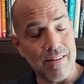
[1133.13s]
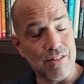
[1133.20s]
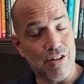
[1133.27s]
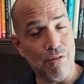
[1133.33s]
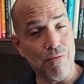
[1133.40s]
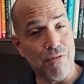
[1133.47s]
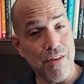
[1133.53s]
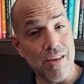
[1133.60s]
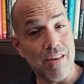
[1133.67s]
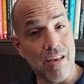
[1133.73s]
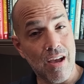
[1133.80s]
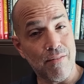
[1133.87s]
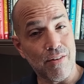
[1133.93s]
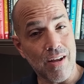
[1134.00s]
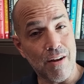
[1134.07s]
Don't think
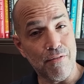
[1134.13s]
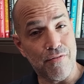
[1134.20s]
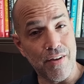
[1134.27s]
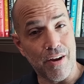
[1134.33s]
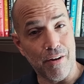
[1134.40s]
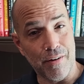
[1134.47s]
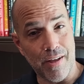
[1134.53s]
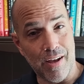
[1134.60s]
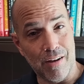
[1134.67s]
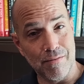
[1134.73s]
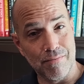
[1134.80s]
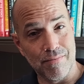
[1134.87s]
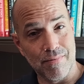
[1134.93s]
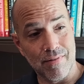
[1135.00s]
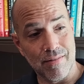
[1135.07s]
you ever got it figured out.